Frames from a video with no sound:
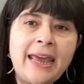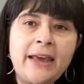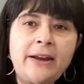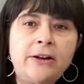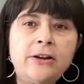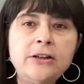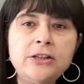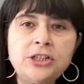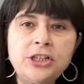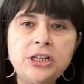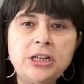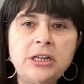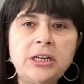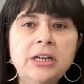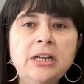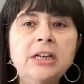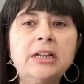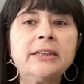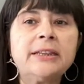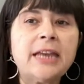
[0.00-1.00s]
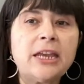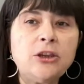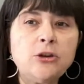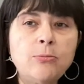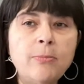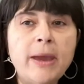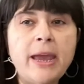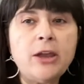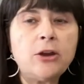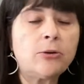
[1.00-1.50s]
energy that you
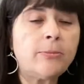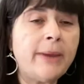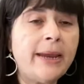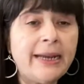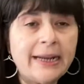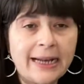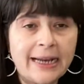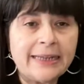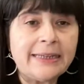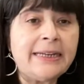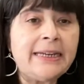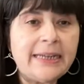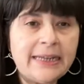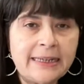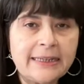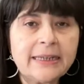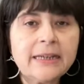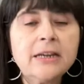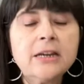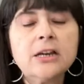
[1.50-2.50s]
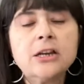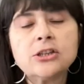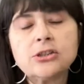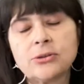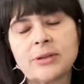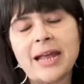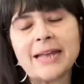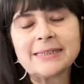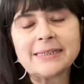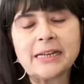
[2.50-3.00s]
may or may not need. So
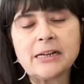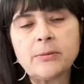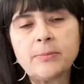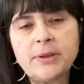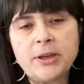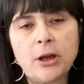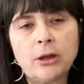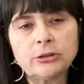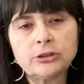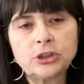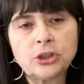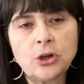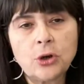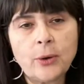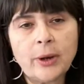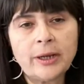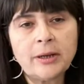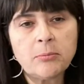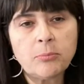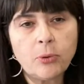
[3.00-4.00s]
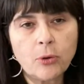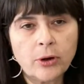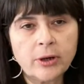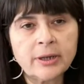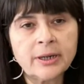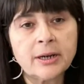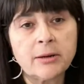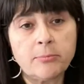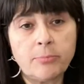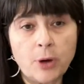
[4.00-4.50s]
that's going to be also an
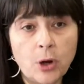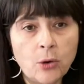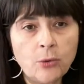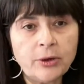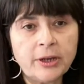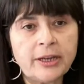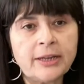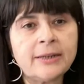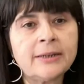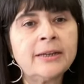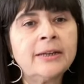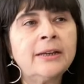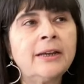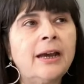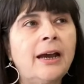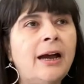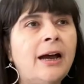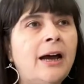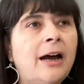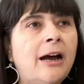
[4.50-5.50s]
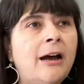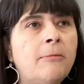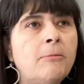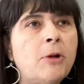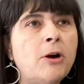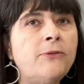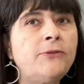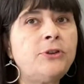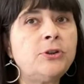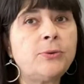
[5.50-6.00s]
important component
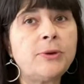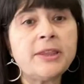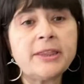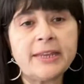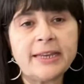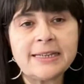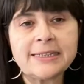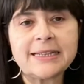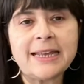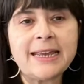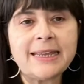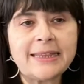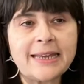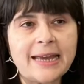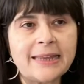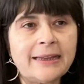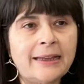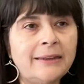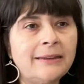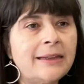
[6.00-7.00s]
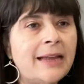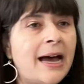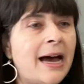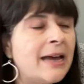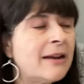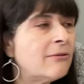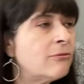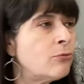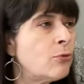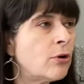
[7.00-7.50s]
of doing things like that. A
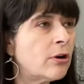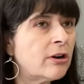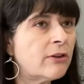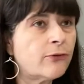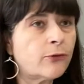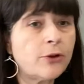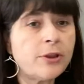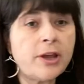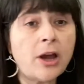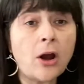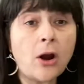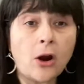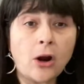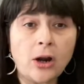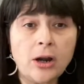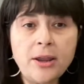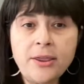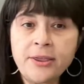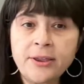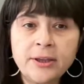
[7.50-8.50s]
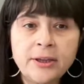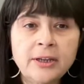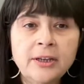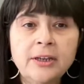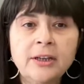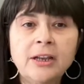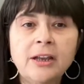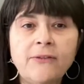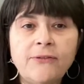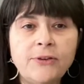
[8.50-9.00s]
lot of work for the hearth.
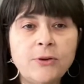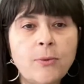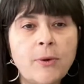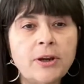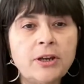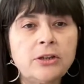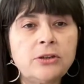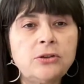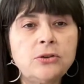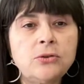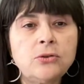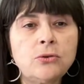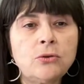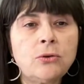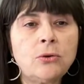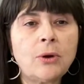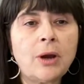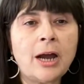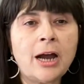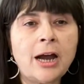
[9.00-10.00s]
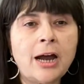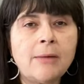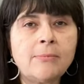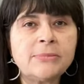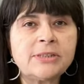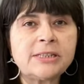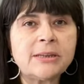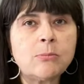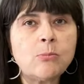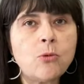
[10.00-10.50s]
If you want to do
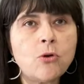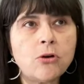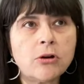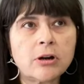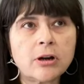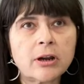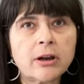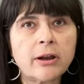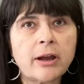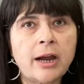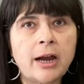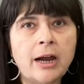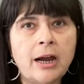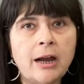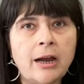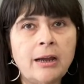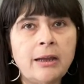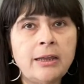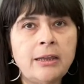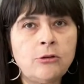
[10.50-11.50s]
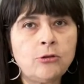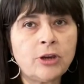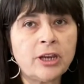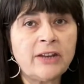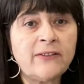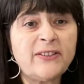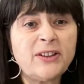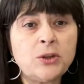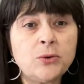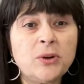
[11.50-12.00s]
some work, you can
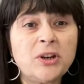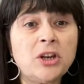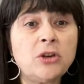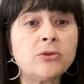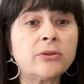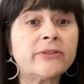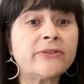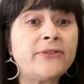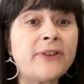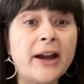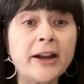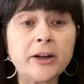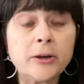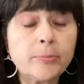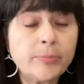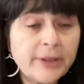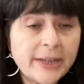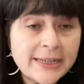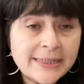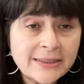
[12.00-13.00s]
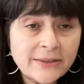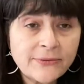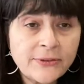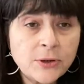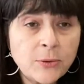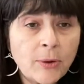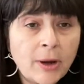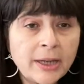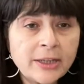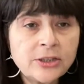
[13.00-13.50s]
even do it in your fireplace if
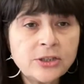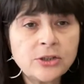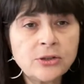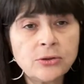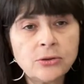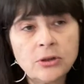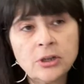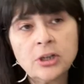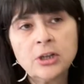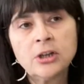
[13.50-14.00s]
you want to,